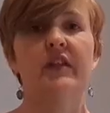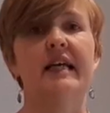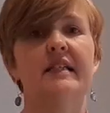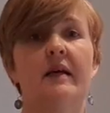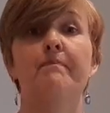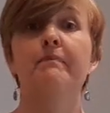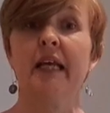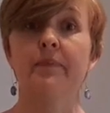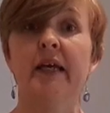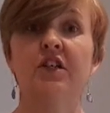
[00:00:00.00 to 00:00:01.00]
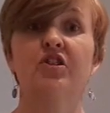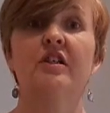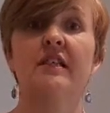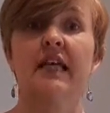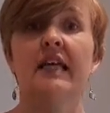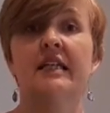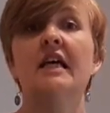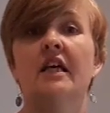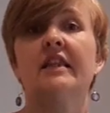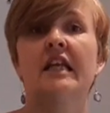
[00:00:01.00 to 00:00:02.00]
that's a big picture skid,
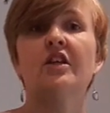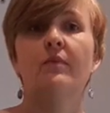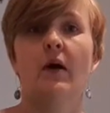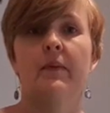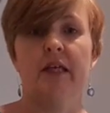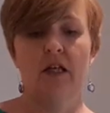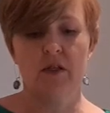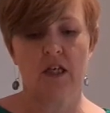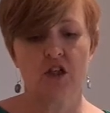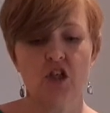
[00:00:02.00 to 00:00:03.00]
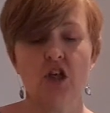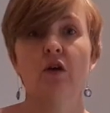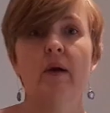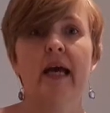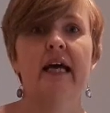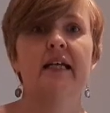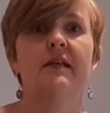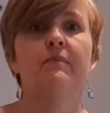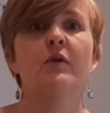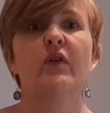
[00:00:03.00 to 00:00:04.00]
then you might be using two hands
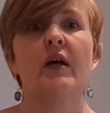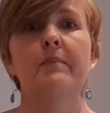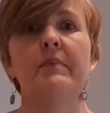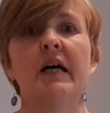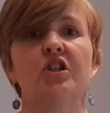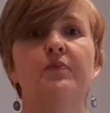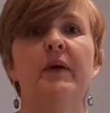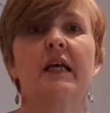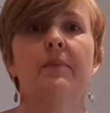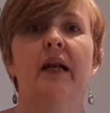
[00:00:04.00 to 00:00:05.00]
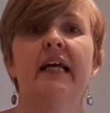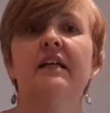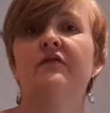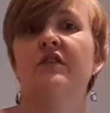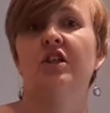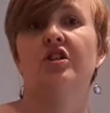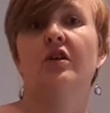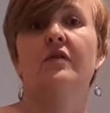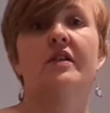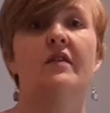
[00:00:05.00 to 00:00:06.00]
and moving a much bigger plane of
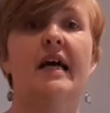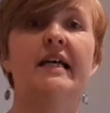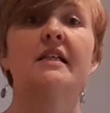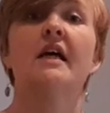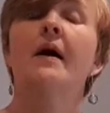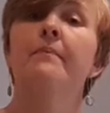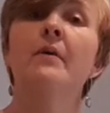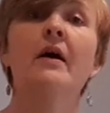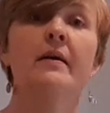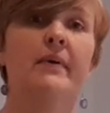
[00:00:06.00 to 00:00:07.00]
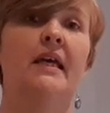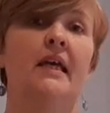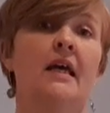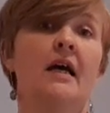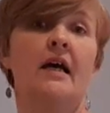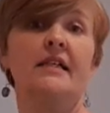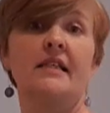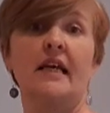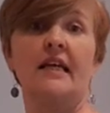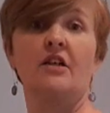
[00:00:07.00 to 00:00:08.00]
tissue. So that might be a
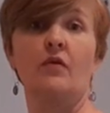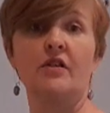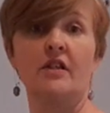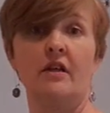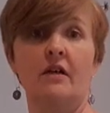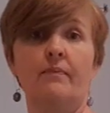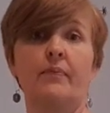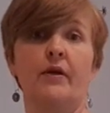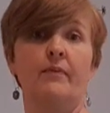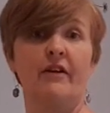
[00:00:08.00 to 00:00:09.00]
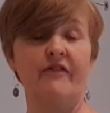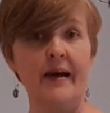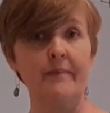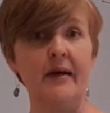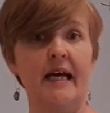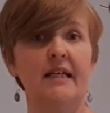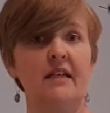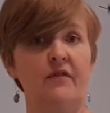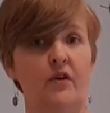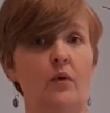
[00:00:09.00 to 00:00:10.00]
skid across the pubic fat pad
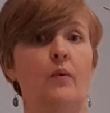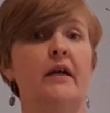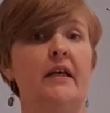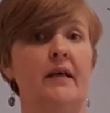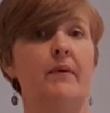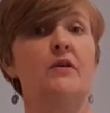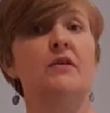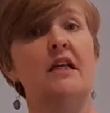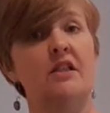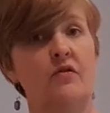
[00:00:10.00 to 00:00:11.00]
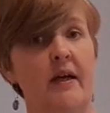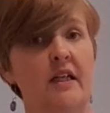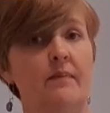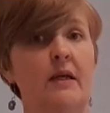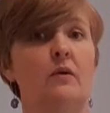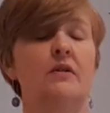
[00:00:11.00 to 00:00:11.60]
if you're working post-hysterectomy or